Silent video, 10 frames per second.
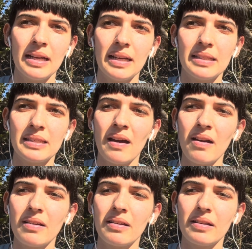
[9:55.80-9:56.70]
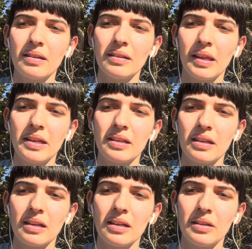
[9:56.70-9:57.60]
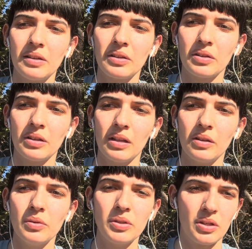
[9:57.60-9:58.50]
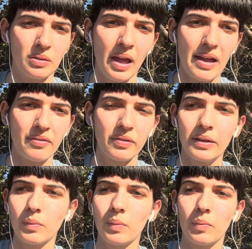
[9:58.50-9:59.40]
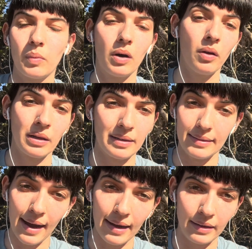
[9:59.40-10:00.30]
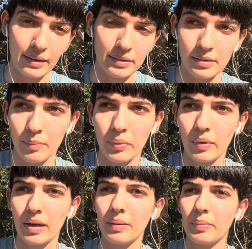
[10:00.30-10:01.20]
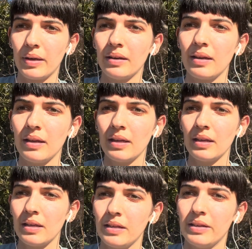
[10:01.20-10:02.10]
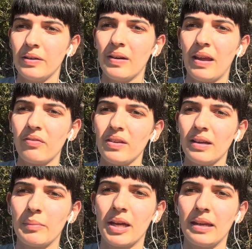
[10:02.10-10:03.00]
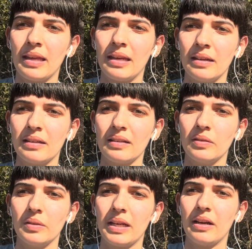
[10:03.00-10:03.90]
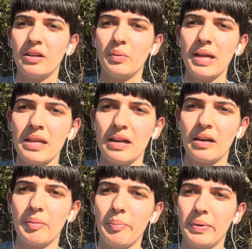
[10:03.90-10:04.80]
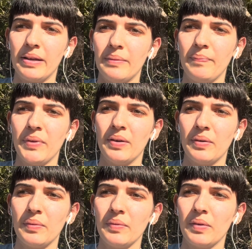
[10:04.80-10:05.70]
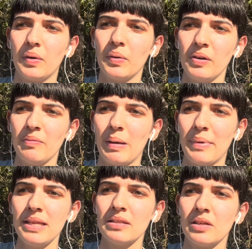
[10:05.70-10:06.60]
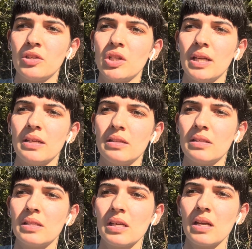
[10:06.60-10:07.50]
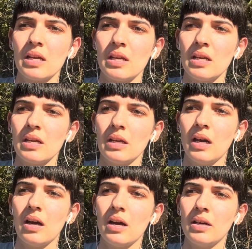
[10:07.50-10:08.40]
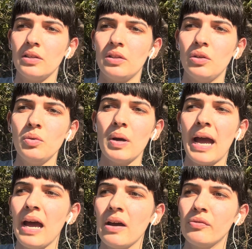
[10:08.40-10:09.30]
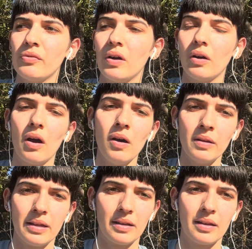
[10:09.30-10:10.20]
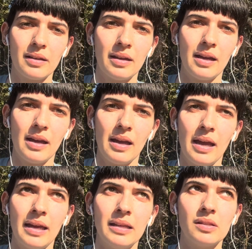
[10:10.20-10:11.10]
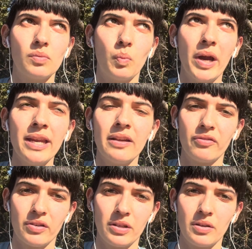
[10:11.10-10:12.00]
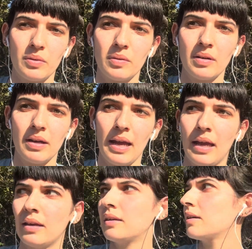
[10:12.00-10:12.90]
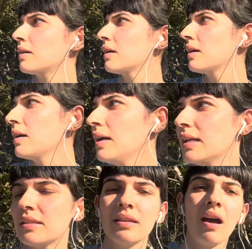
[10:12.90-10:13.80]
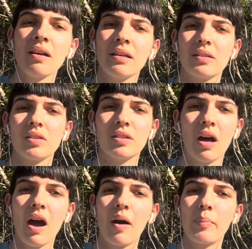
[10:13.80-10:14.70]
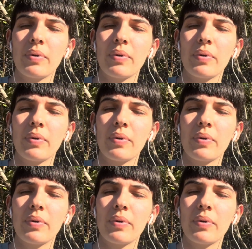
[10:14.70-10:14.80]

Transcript: It's not like you're going to lose your life. Like, we're all going to die at some point. But, and I feel kind of getting a little carried away here, but, the core of my message is you have a calling, and it's waiting for you, and it's not going to stop.